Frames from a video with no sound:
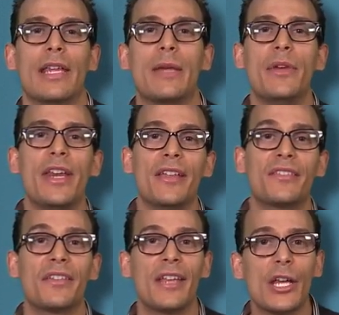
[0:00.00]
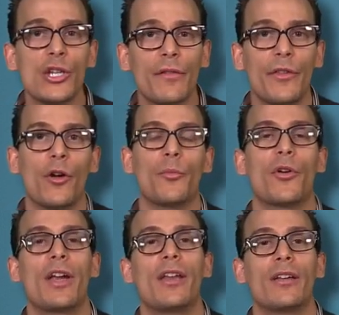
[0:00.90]
immediate cessation of the
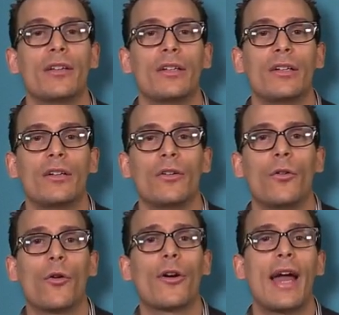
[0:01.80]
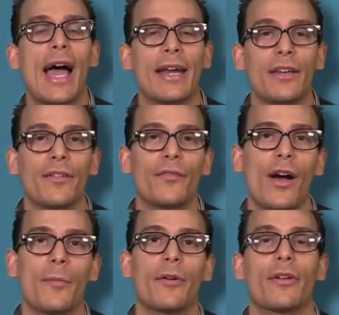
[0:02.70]
opioid, or adding
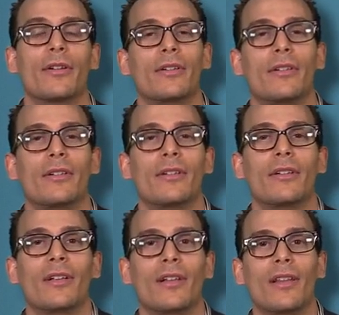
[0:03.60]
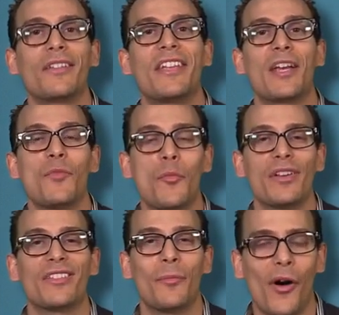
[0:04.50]
fiber? Let's take a
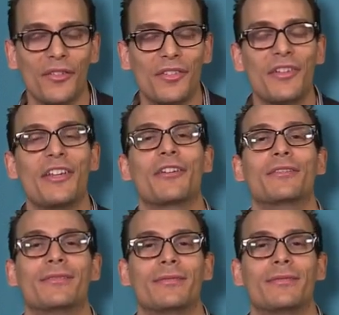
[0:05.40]
moment to pause the video.